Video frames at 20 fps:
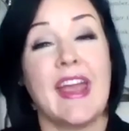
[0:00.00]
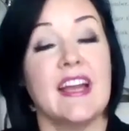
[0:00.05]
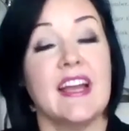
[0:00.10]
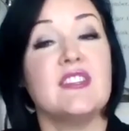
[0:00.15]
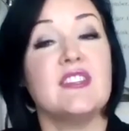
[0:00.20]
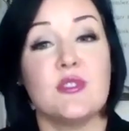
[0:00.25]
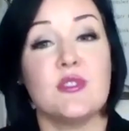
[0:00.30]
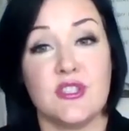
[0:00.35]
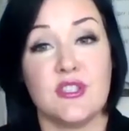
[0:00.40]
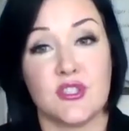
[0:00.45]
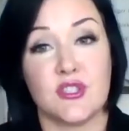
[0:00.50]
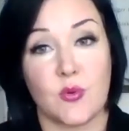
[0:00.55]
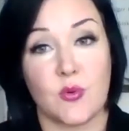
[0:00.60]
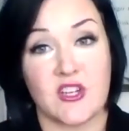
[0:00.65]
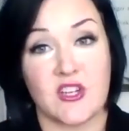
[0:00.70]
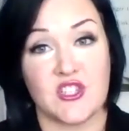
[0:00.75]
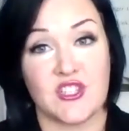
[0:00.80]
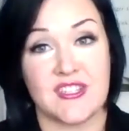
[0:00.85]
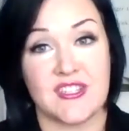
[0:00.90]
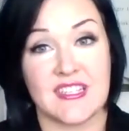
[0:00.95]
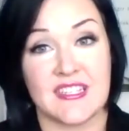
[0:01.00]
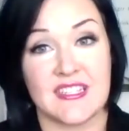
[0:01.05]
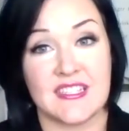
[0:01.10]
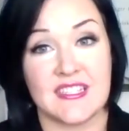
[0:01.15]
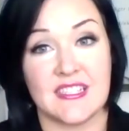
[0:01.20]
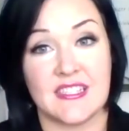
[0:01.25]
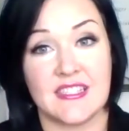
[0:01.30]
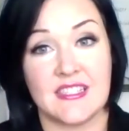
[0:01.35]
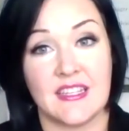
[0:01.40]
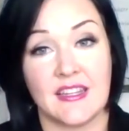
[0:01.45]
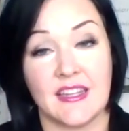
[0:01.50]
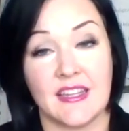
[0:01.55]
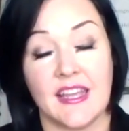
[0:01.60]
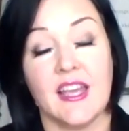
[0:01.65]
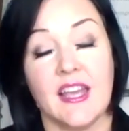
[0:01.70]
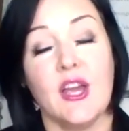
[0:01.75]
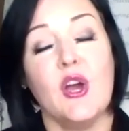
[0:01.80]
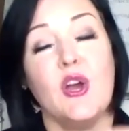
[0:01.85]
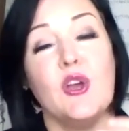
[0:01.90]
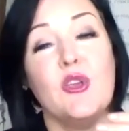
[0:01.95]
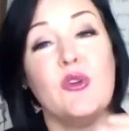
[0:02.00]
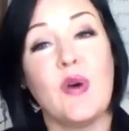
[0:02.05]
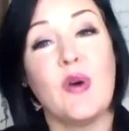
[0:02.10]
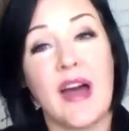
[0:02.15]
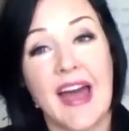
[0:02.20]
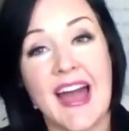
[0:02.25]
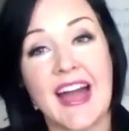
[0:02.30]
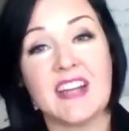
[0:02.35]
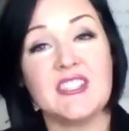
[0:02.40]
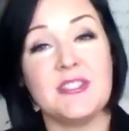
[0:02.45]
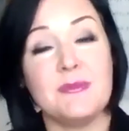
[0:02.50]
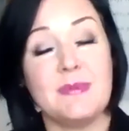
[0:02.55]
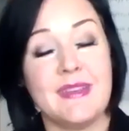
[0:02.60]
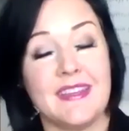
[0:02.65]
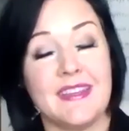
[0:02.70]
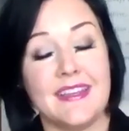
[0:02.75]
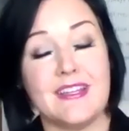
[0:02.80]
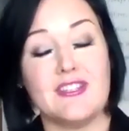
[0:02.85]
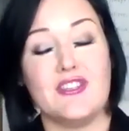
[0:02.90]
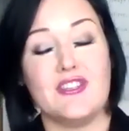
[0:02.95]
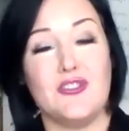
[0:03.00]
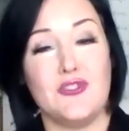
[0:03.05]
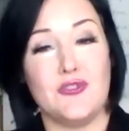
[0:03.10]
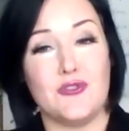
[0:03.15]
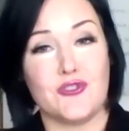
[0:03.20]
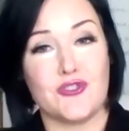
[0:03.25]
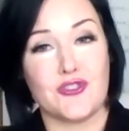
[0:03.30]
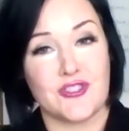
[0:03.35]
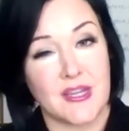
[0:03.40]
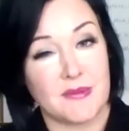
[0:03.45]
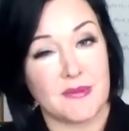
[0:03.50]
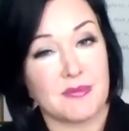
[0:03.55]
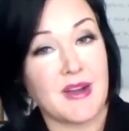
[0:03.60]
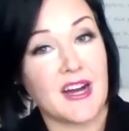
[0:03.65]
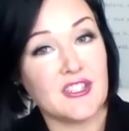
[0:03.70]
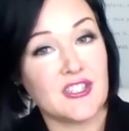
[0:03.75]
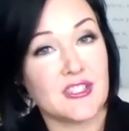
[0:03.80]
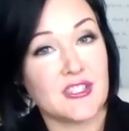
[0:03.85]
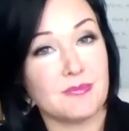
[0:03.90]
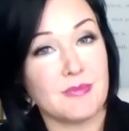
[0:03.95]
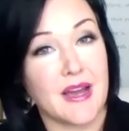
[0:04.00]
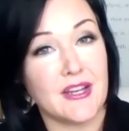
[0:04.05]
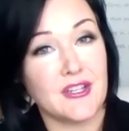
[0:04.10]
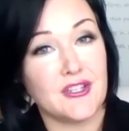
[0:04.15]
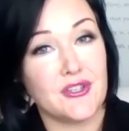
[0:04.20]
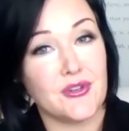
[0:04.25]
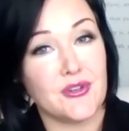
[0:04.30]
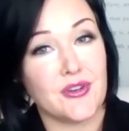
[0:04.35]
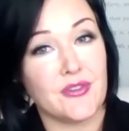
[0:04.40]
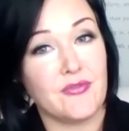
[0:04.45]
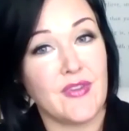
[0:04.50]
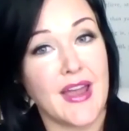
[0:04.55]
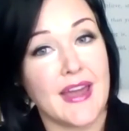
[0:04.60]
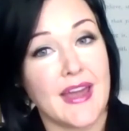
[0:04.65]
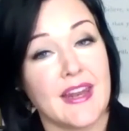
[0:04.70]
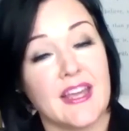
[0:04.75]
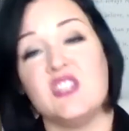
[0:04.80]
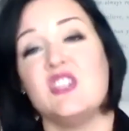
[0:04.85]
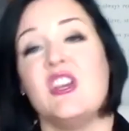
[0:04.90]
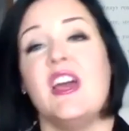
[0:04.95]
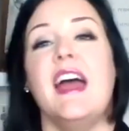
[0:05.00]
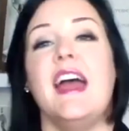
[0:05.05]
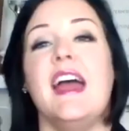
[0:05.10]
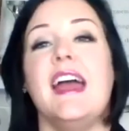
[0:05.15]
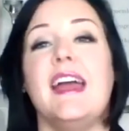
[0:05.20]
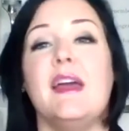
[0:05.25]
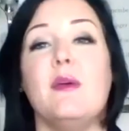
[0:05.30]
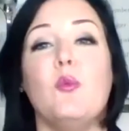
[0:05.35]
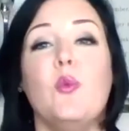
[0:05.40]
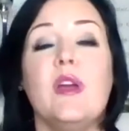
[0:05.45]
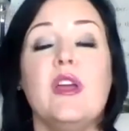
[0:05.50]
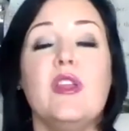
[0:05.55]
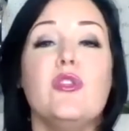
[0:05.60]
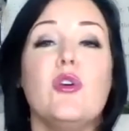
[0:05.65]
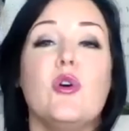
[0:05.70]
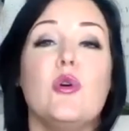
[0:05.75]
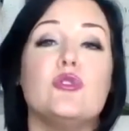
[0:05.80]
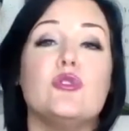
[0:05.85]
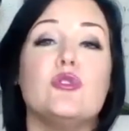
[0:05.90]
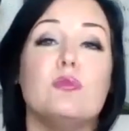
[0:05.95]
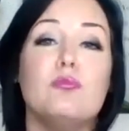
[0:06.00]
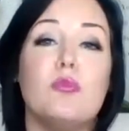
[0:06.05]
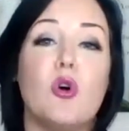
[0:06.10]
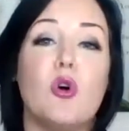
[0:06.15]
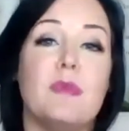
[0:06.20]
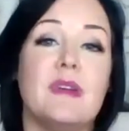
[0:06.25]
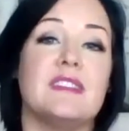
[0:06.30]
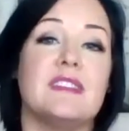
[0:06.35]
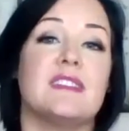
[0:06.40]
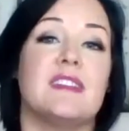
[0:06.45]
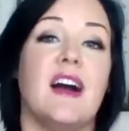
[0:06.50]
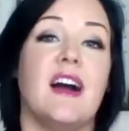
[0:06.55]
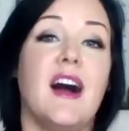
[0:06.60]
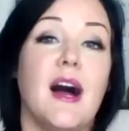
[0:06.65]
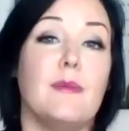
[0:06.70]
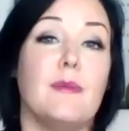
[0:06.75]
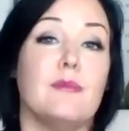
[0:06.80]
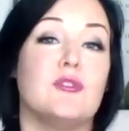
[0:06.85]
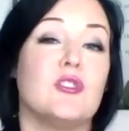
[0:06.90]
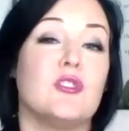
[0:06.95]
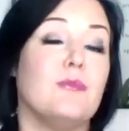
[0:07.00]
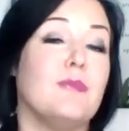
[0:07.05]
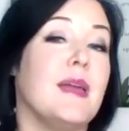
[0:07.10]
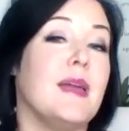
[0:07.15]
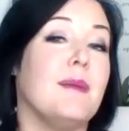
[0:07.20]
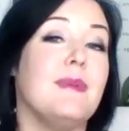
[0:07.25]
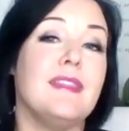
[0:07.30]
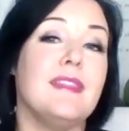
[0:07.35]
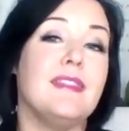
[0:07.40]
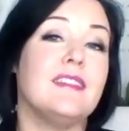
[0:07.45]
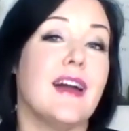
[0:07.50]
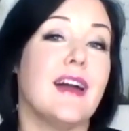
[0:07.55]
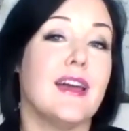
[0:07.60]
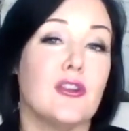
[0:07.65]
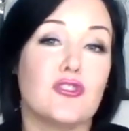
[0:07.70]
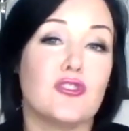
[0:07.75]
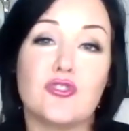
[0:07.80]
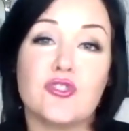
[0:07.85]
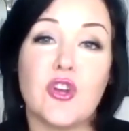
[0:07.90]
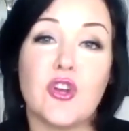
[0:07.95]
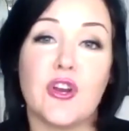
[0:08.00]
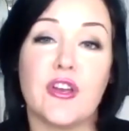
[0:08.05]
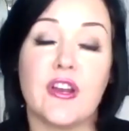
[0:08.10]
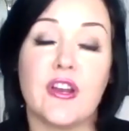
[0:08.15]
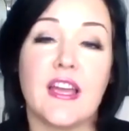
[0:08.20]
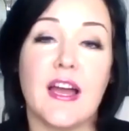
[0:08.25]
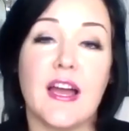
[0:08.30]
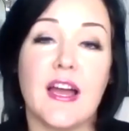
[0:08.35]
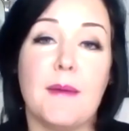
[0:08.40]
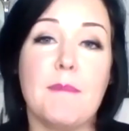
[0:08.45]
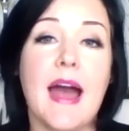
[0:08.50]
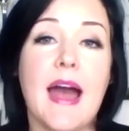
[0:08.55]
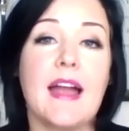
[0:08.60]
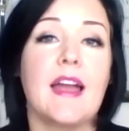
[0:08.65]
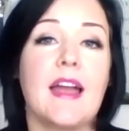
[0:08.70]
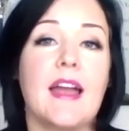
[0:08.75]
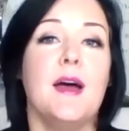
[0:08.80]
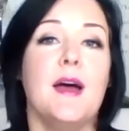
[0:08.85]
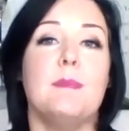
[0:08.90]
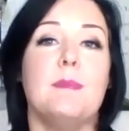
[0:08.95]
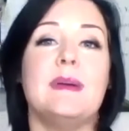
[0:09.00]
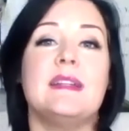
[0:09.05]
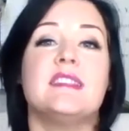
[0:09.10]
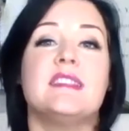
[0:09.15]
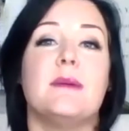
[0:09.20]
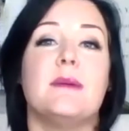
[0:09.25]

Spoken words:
answer these questions consistently, you'll actually begin to use your subconscious mind to your advantage. And when those moments come, so maybe the dinosaurs aren't going to come back, but